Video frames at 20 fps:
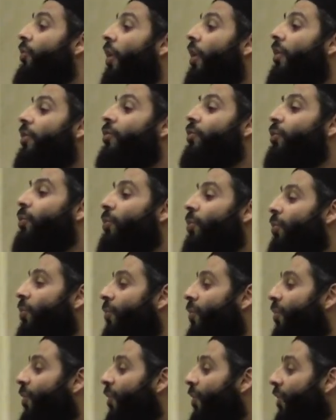tarju,
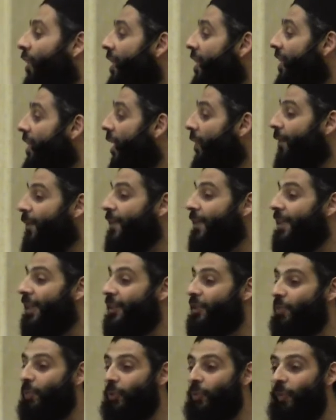this nafs
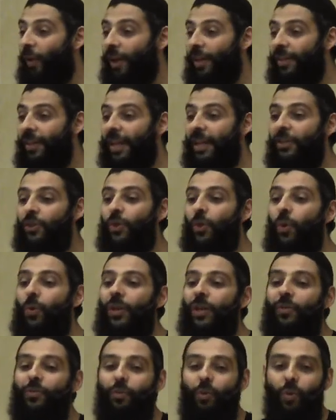that mutmainna is
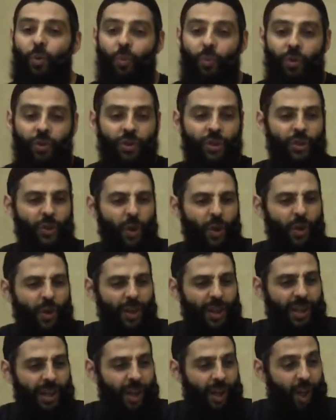looking forward,
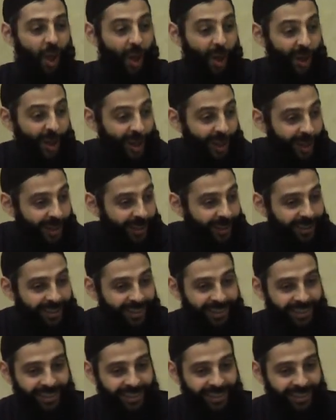yearning, longing.